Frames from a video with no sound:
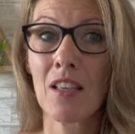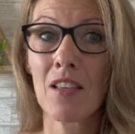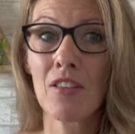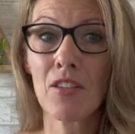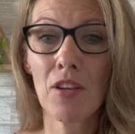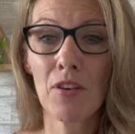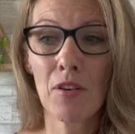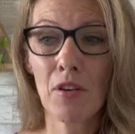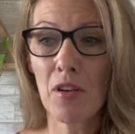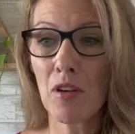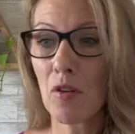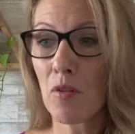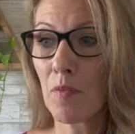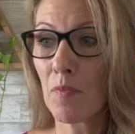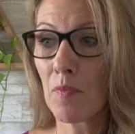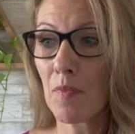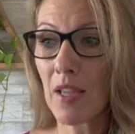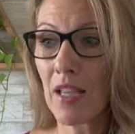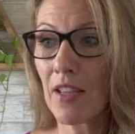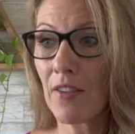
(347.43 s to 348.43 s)
You know,
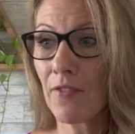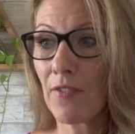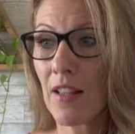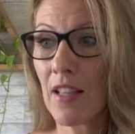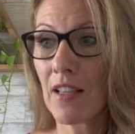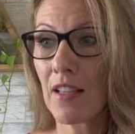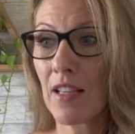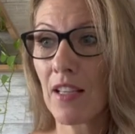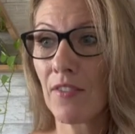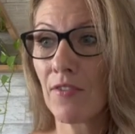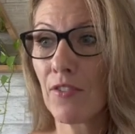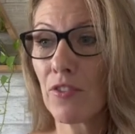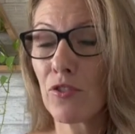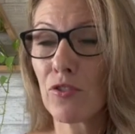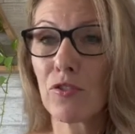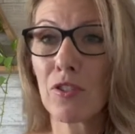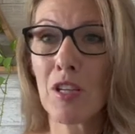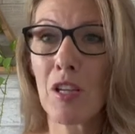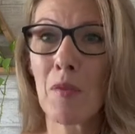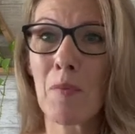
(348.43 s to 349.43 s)
if you're
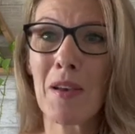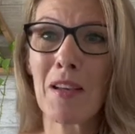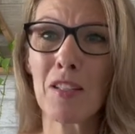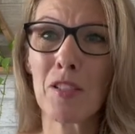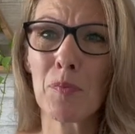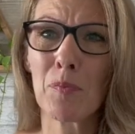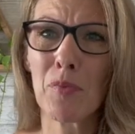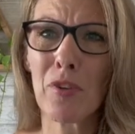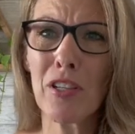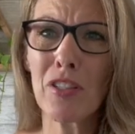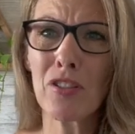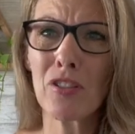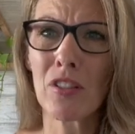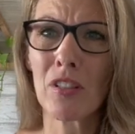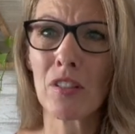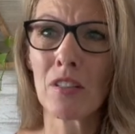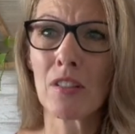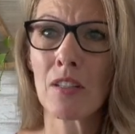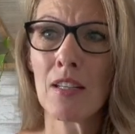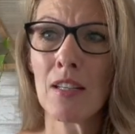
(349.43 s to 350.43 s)
talking about
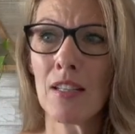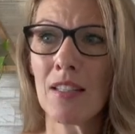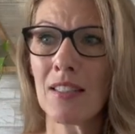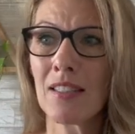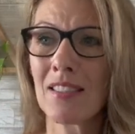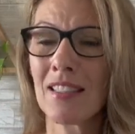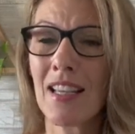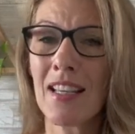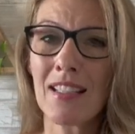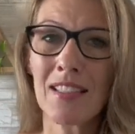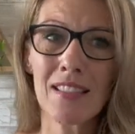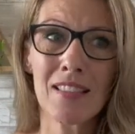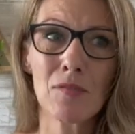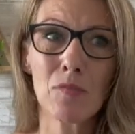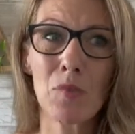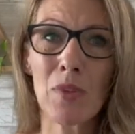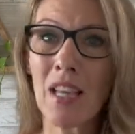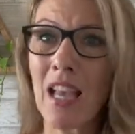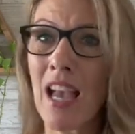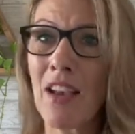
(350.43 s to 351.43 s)
depression, yes,
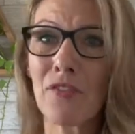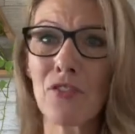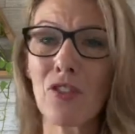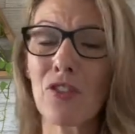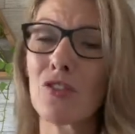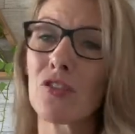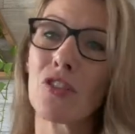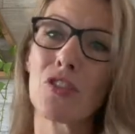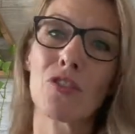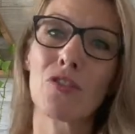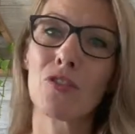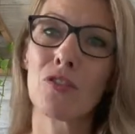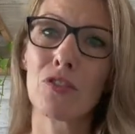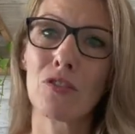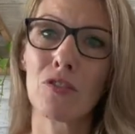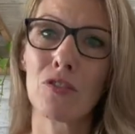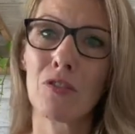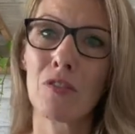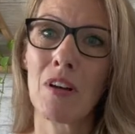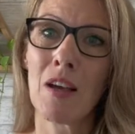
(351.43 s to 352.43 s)
we have Dr.
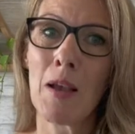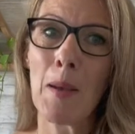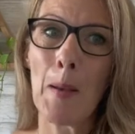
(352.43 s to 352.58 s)
Google.